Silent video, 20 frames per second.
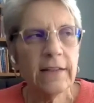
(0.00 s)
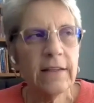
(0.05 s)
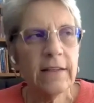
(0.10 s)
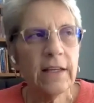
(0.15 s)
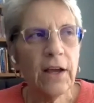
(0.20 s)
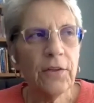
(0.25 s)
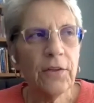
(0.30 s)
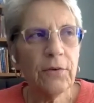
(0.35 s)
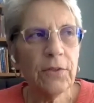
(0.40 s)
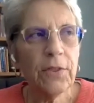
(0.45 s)

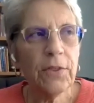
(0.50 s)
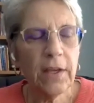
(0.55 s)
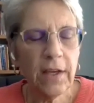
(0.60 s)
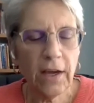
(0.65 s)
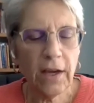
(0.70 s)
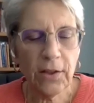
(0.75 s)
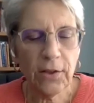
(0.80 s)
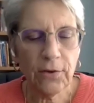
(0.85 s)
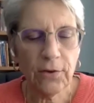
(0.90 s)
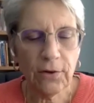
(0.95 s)
The other thing
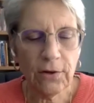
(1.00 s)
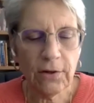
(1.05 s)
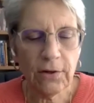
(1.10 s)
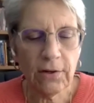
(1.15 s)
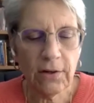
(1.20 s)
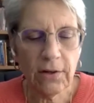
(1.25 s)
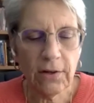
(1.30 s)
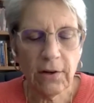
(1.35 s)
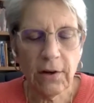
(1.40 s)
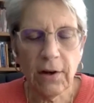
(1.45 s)
I
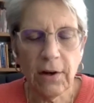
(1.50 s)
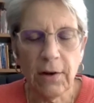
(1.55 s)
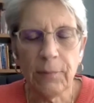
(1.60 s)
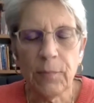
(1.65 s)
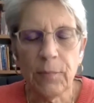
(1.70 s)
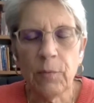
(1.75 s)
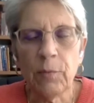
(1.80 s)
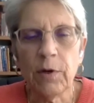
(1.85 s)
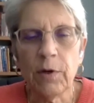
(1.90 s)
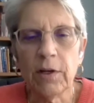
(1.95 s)
learned
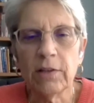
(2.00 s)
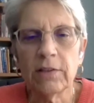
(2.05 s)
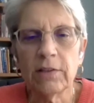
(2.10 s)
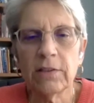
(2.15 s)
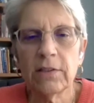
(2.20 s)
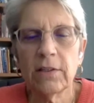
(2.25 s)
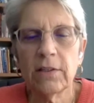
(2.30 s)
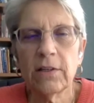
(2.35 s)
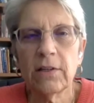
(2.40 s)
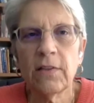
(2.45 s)
was
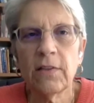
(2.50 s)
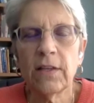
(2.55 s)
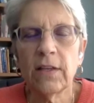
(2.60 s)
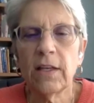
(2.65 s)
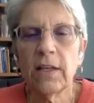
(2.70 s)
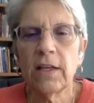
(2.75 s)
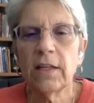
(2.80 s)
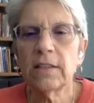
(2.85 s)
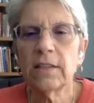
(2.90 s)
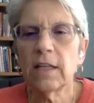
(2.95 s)
the
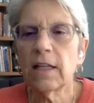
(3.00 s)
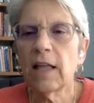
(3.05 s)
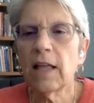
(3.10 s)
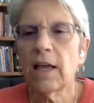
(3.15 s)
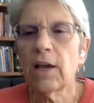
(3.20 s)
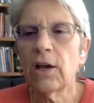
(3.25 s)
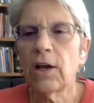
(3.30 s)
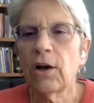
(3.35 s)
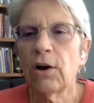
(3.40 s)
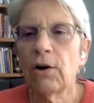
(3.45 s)
need to
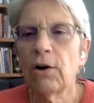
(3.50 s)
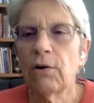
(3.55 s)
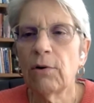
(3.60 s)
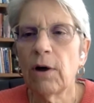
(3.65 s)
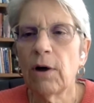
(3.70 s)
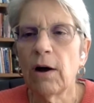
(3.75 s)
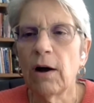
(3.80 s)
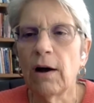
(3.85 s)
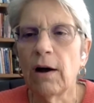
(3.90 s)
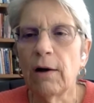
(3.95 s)
let
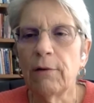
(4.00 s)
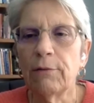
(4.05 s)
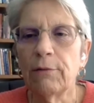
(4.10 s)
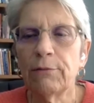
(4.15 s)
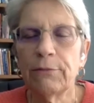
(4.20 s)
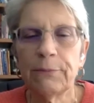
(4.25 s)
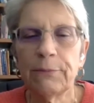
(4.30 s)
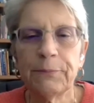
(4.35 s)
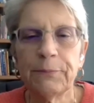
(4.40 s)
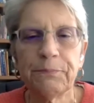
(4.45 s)
go of